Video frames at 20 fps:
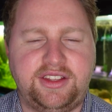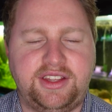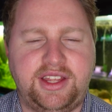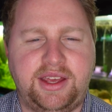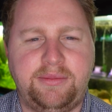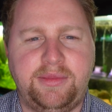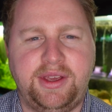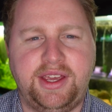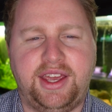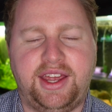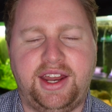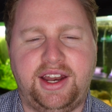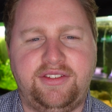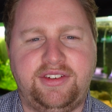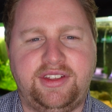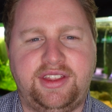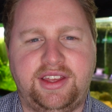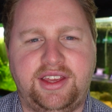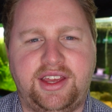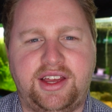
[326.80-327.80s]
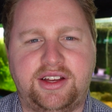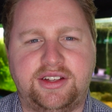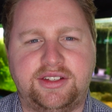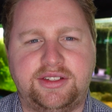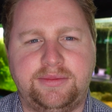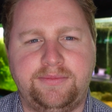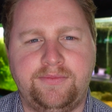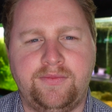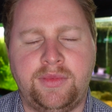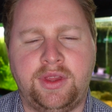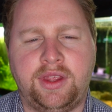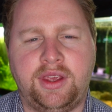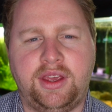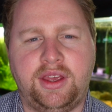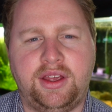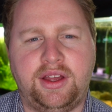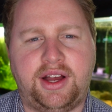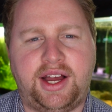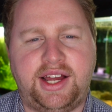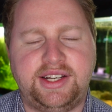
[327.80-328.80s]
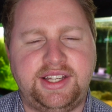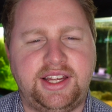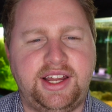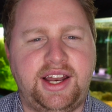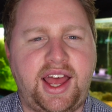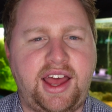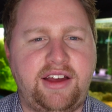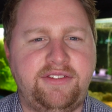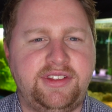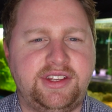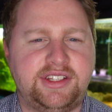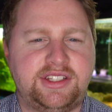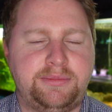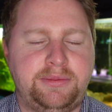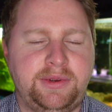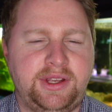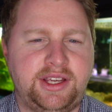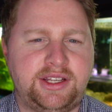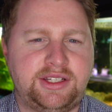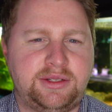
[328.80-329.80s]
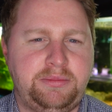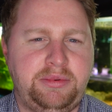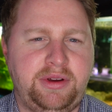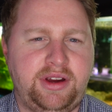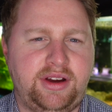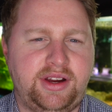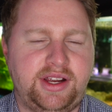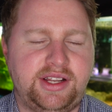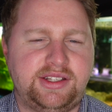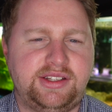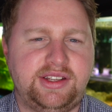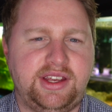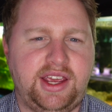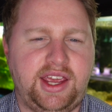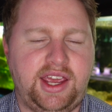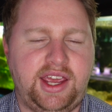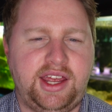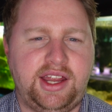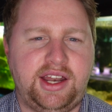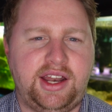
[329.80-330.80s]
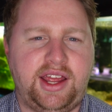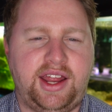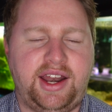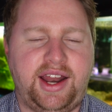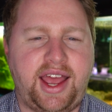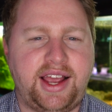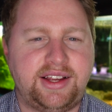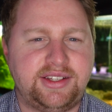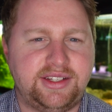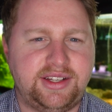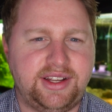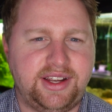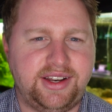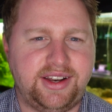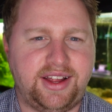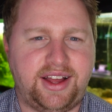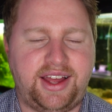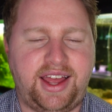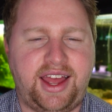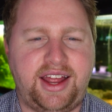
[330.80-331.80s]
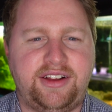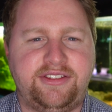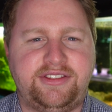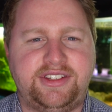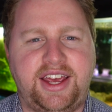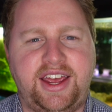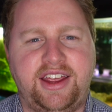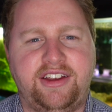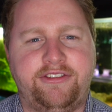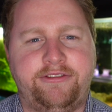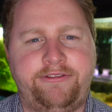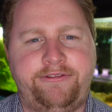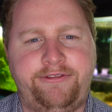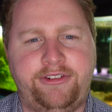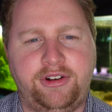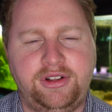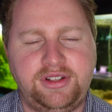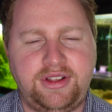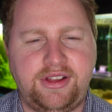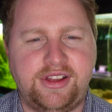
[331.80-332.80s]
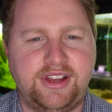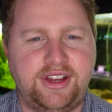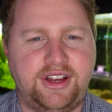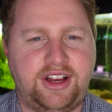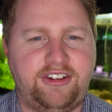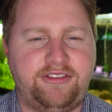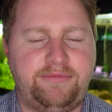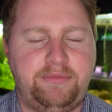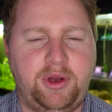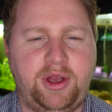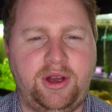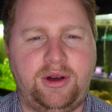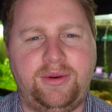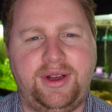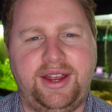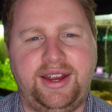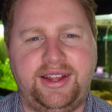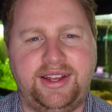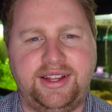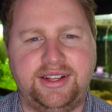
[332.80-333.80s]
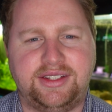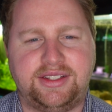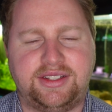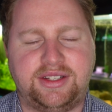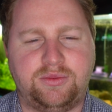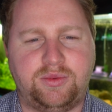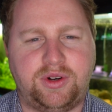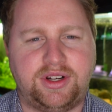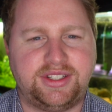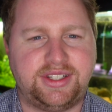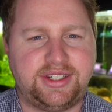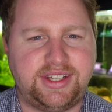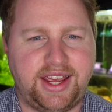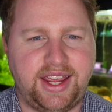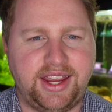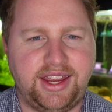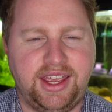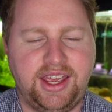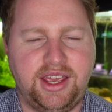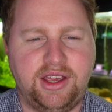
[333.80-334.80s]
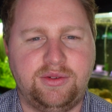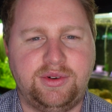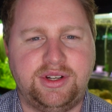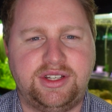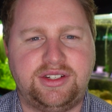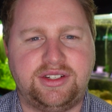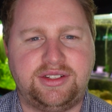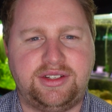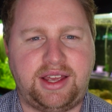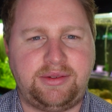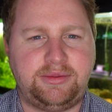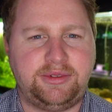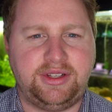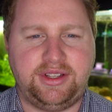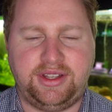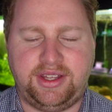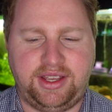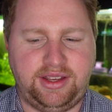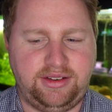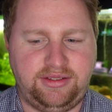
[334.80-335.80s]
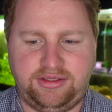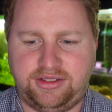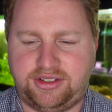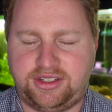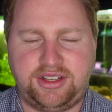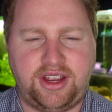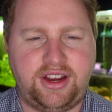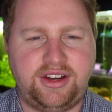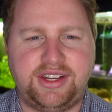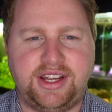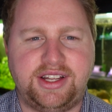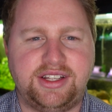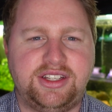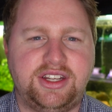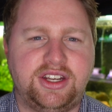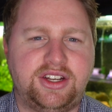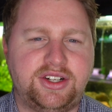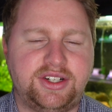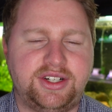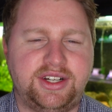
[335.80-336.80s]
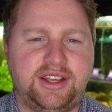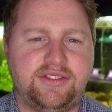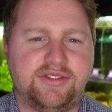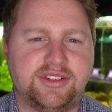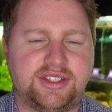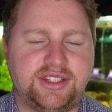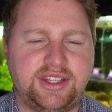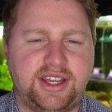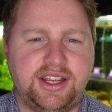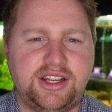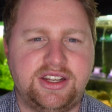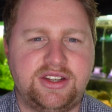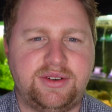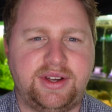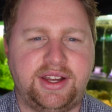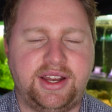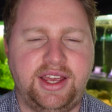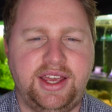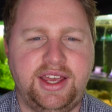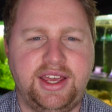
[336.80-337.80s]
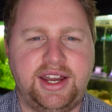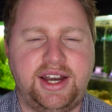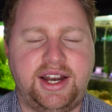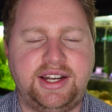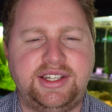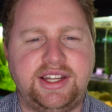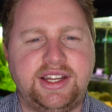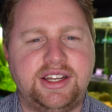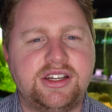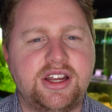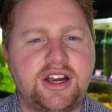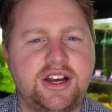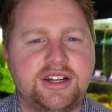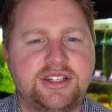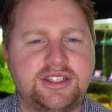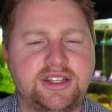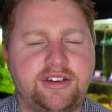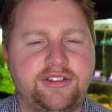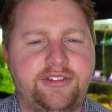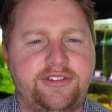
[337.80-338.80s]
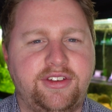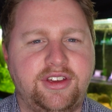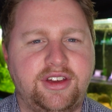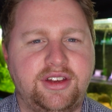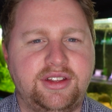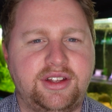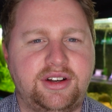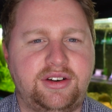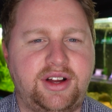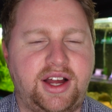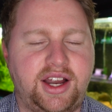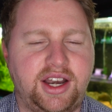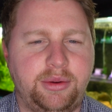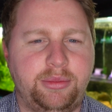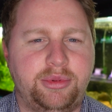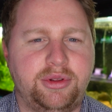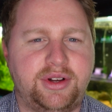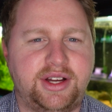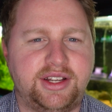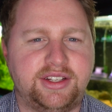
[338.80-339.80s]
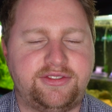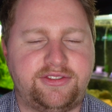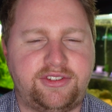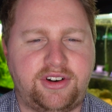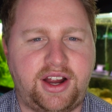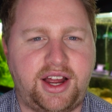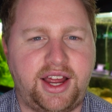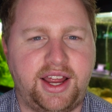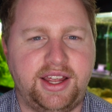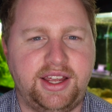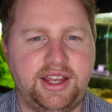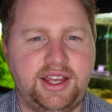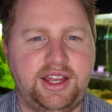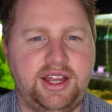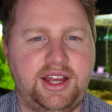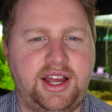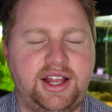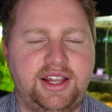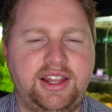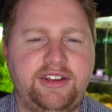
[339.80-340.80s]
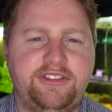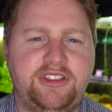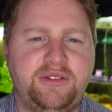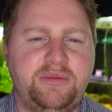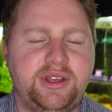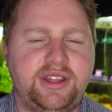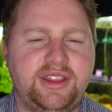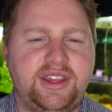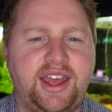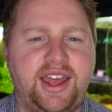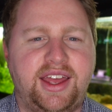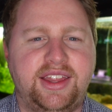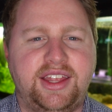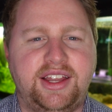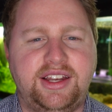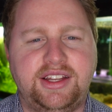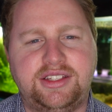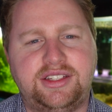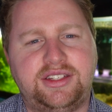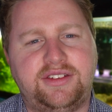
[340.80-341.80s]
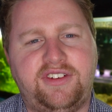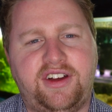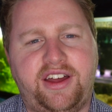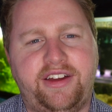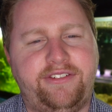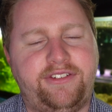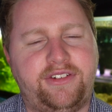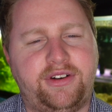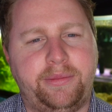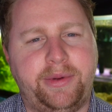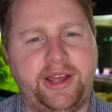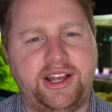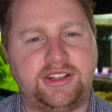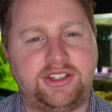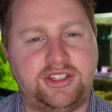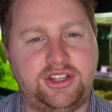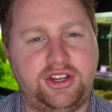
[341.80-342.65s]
on them and everything else. I did have this experience in an accident. I had a tank full of pearlweed and sabwasatang, which was absolutely so dense you couldn't even see into it, and I did notice a few little honey blue eyes fry. I left them in there and they did survive for about